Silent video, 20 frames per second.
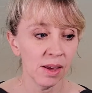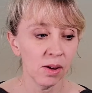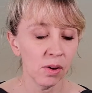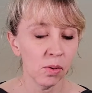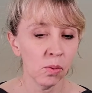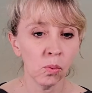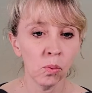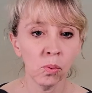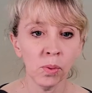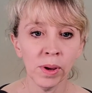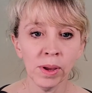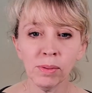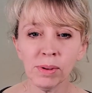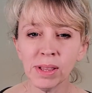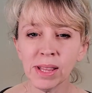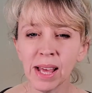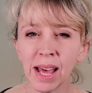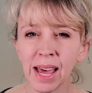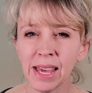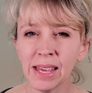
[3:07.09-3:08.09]
we would
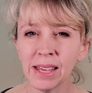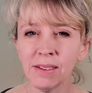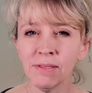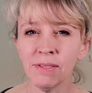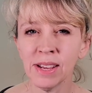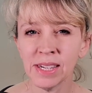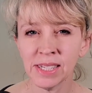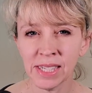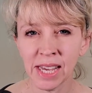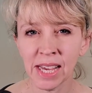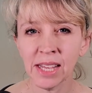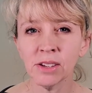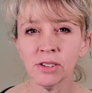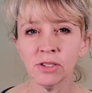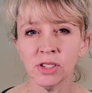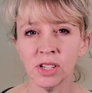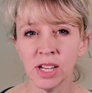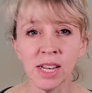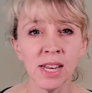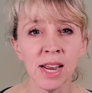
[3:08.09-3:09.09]
like Van Taylor
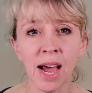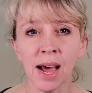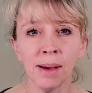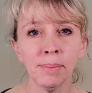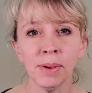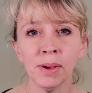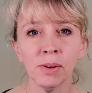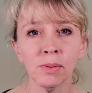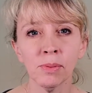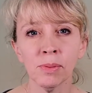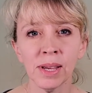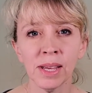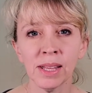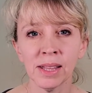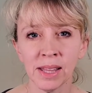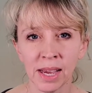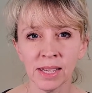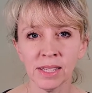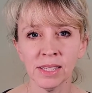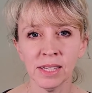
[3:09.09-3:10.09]
to not be
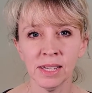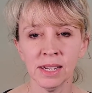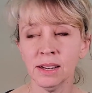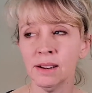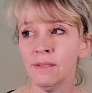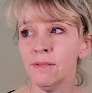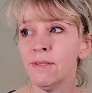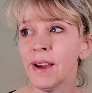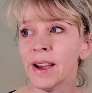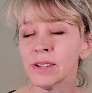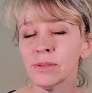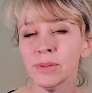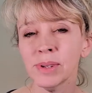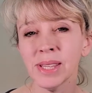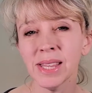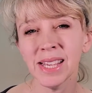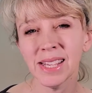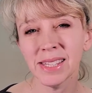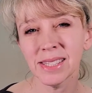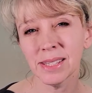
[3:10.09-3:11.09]
reelected, and in fact, we
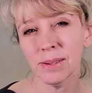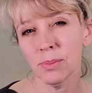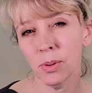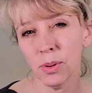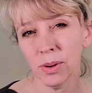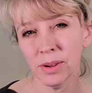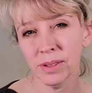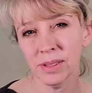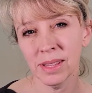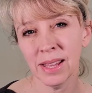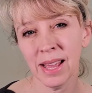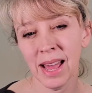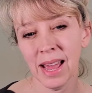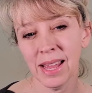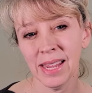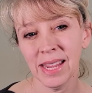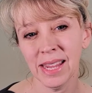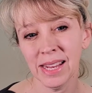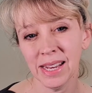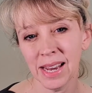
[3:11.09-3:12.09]
think it's important that
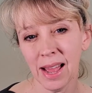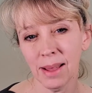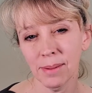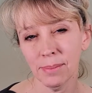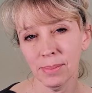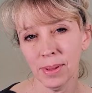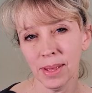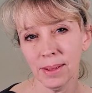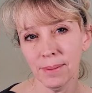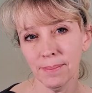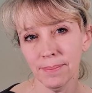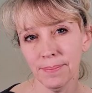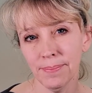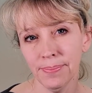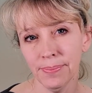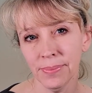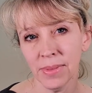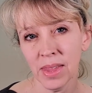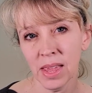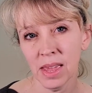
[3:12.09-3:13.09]
he not be.
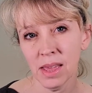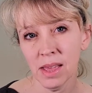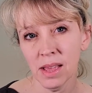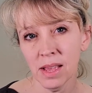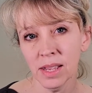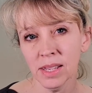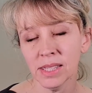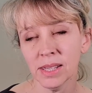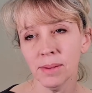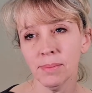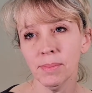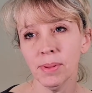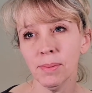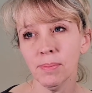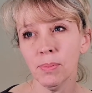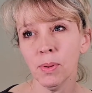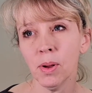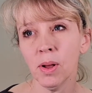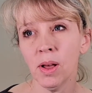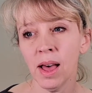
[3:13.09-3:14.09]
Some
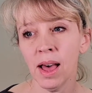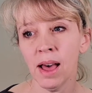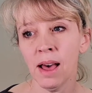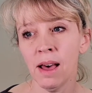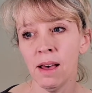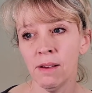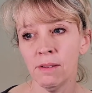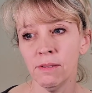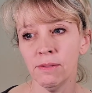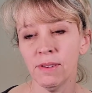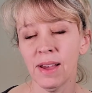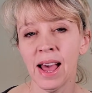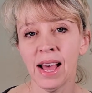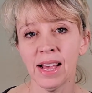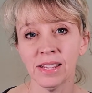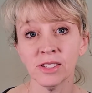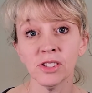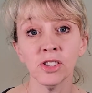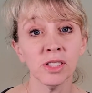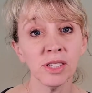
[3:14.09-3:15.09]
people have
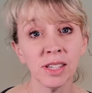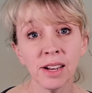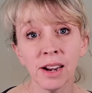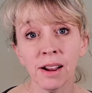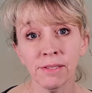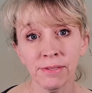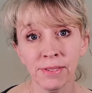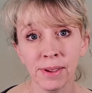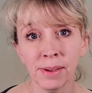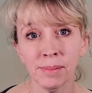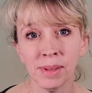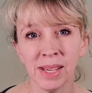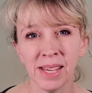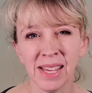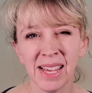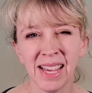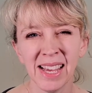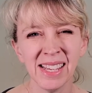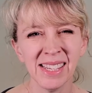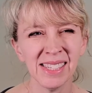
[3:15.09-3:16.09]
asked, just in our family,
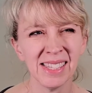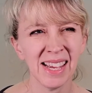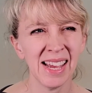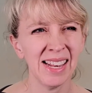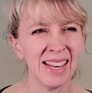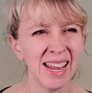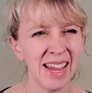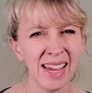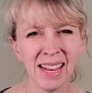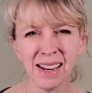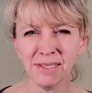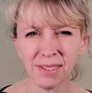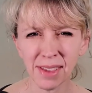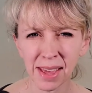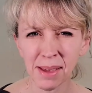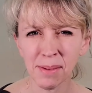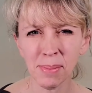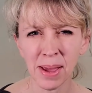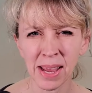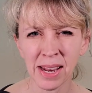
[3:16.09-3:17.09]
is a negative
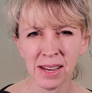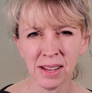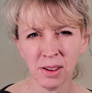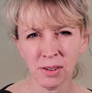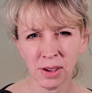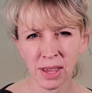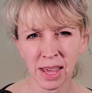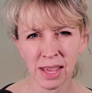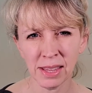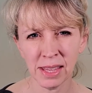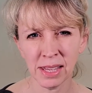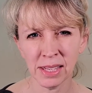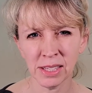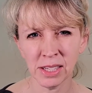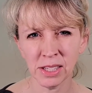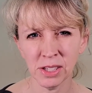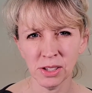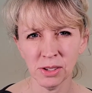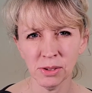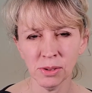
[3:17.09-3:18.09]
campaign an okay thing to
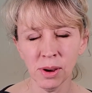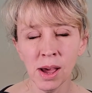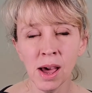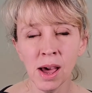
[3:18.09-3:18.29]
do?